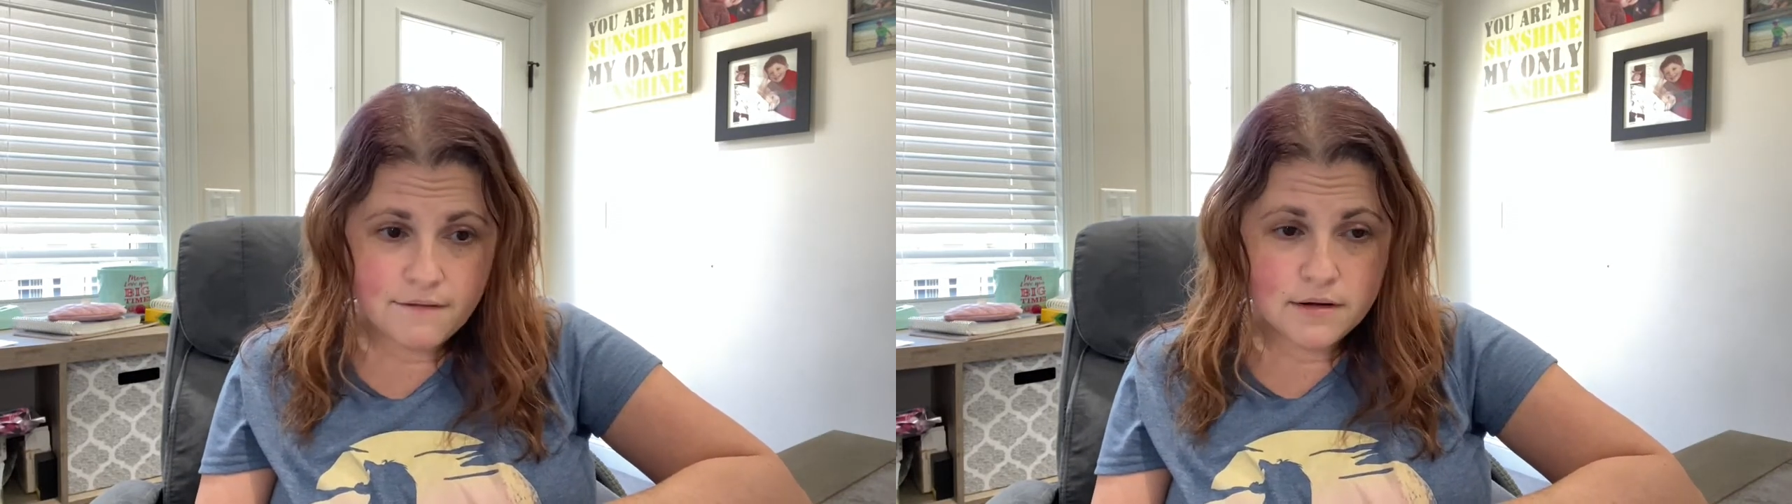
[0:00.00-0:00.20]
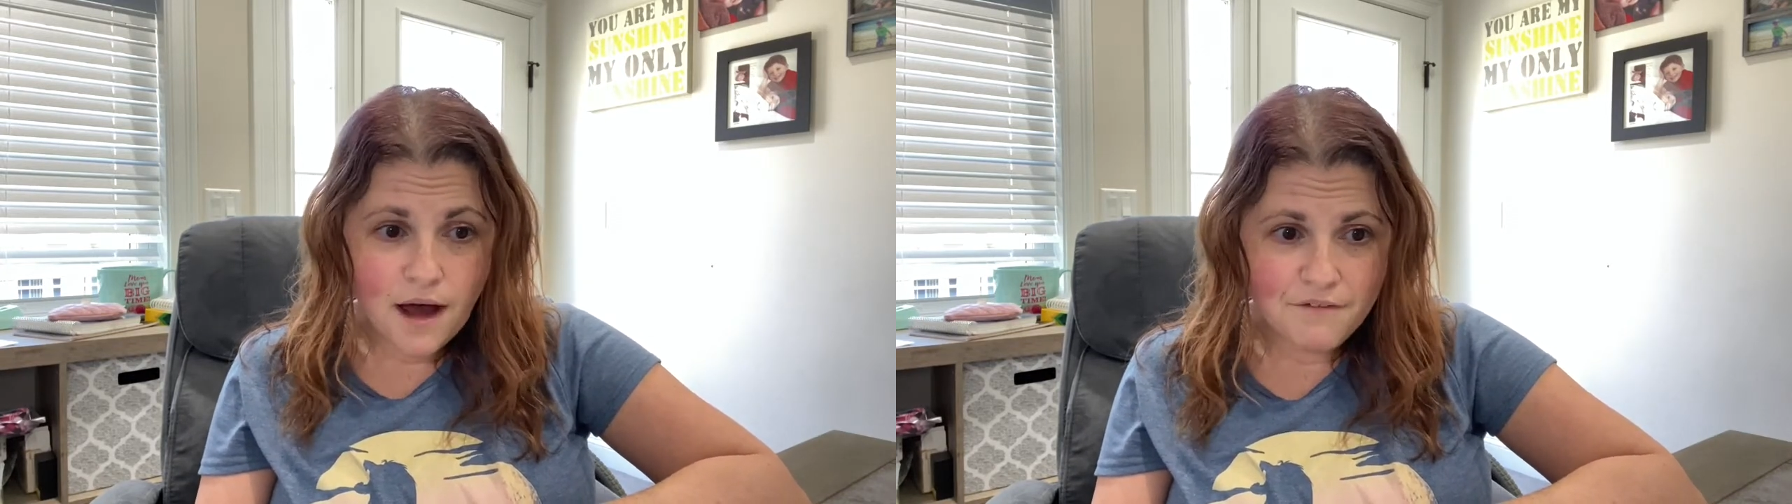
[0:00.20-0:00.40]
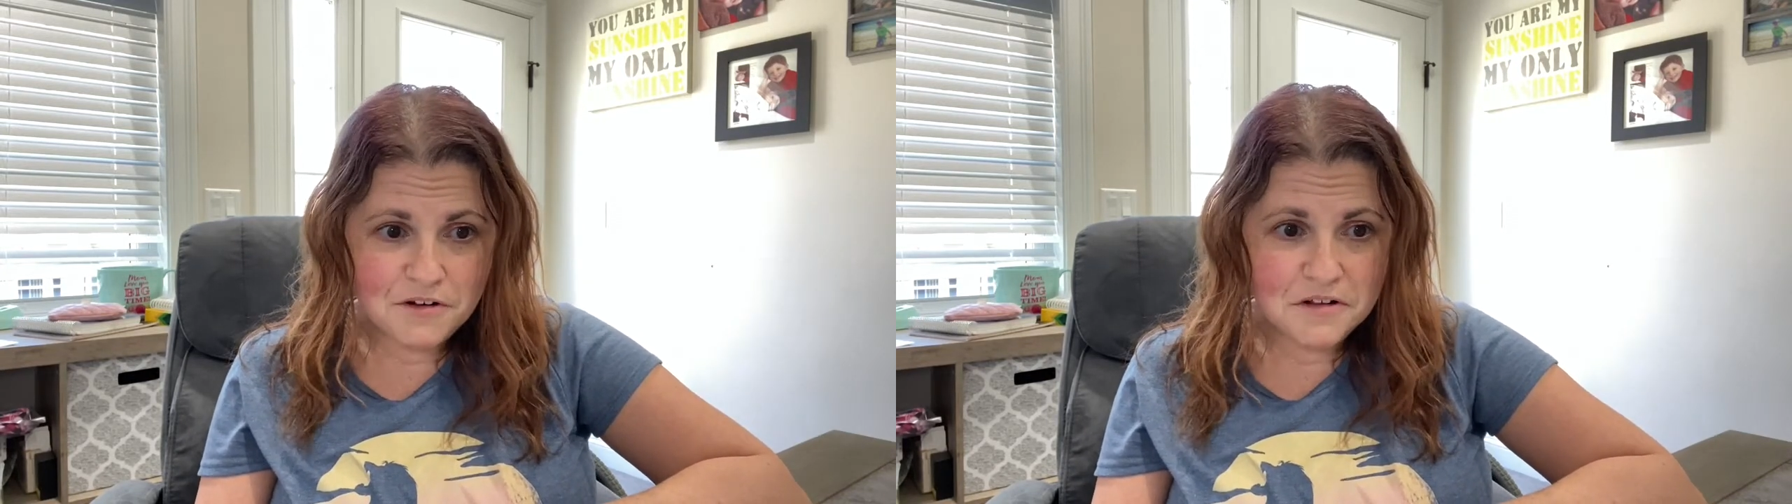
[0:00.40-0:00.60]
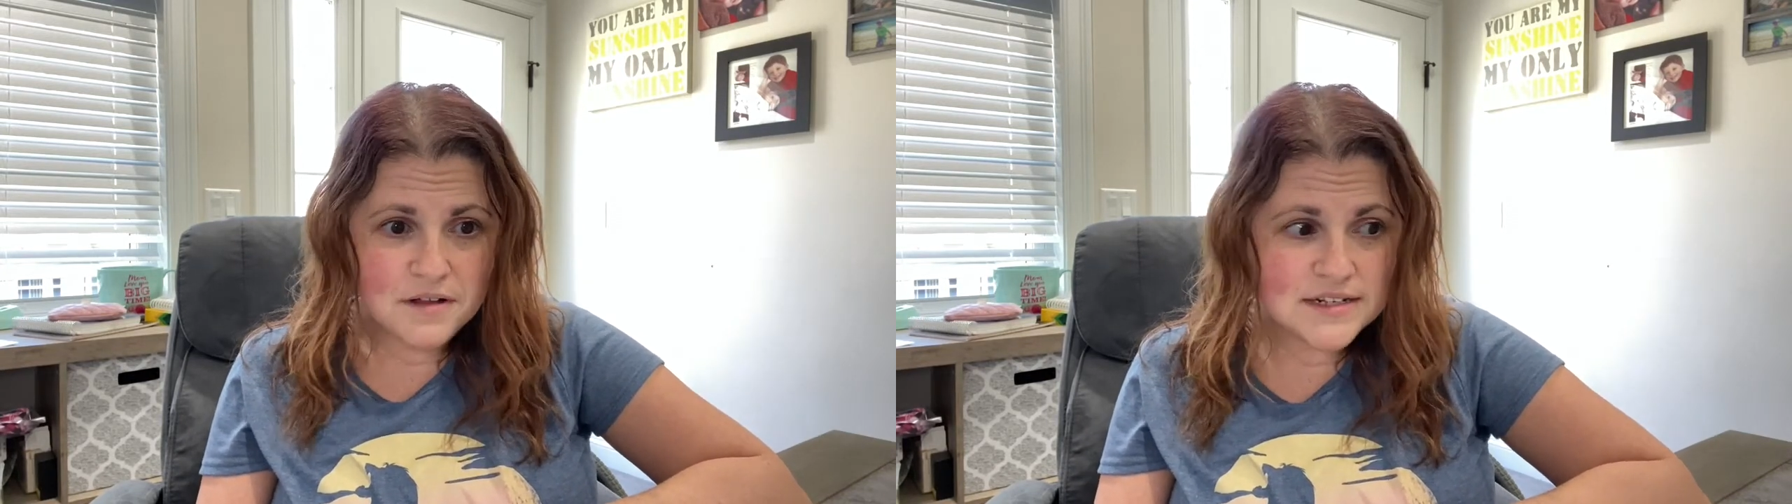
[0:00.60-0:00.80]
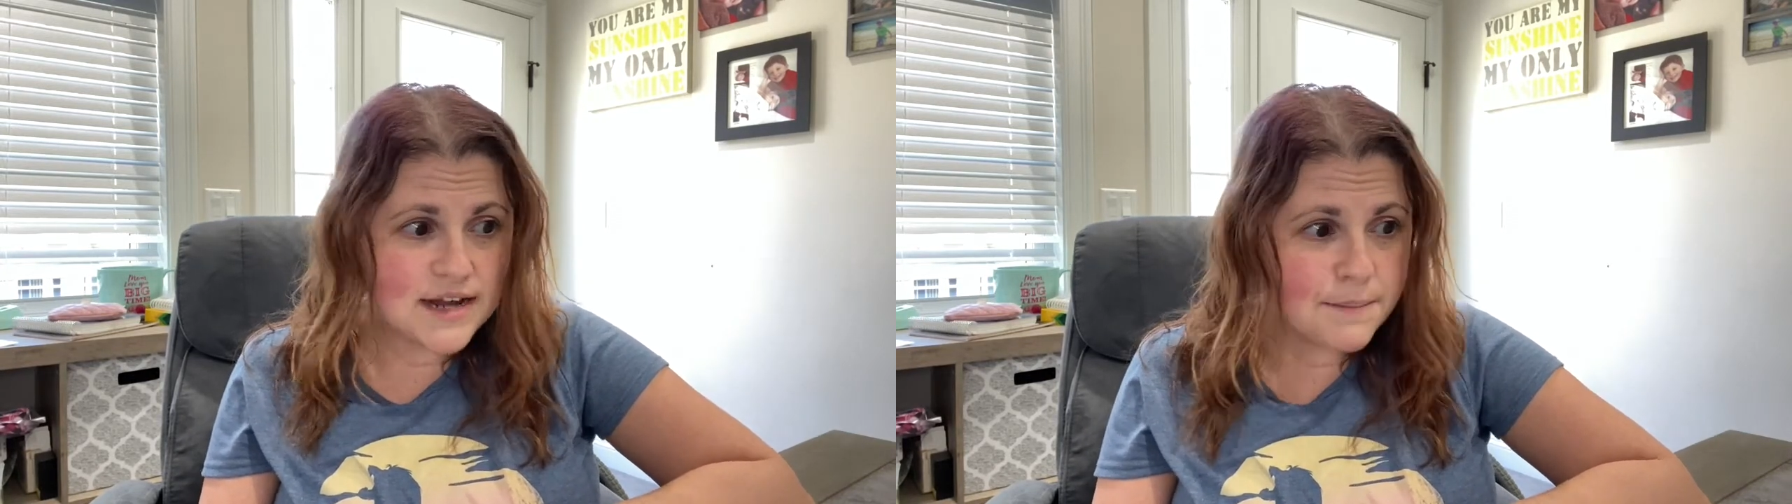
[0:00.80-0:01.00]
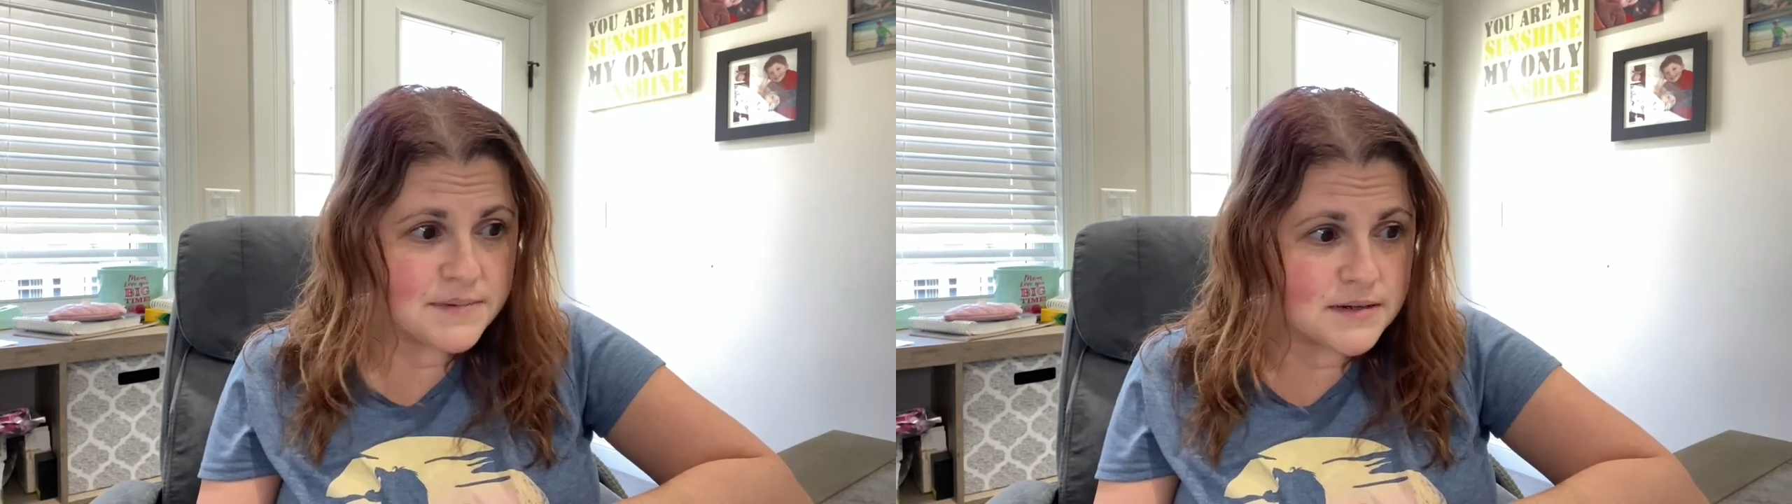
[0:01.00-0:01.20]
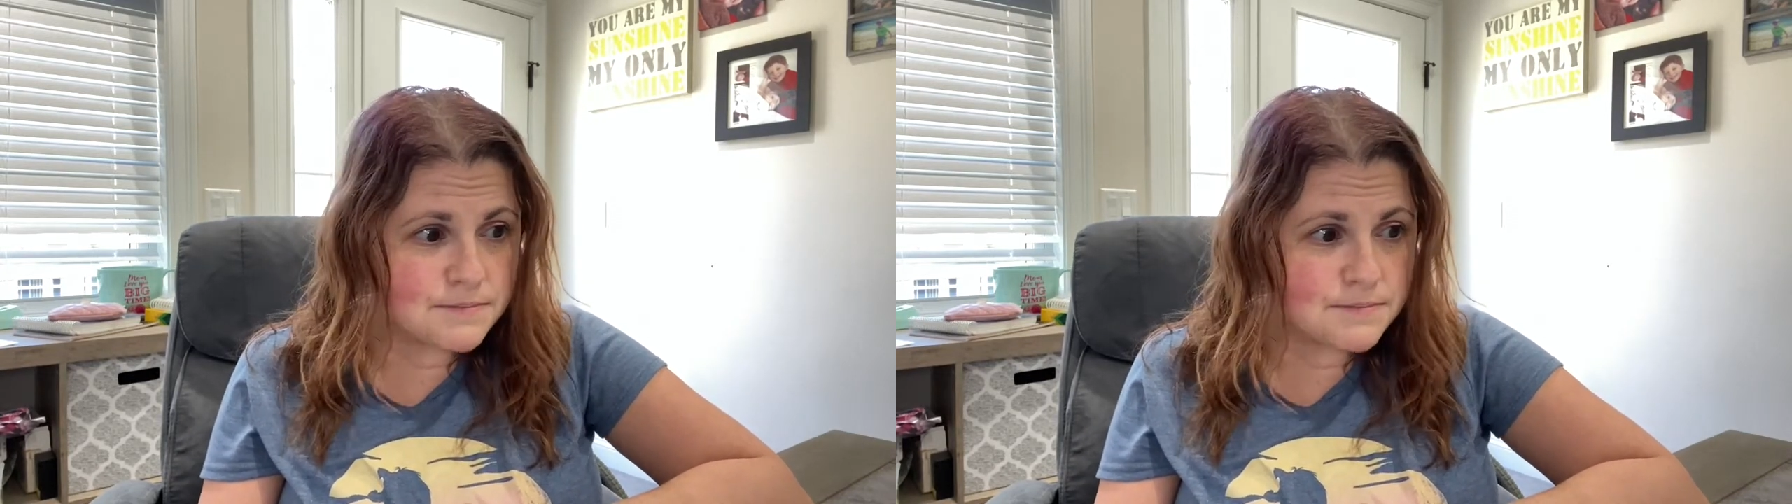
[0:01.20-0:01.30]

novel adapted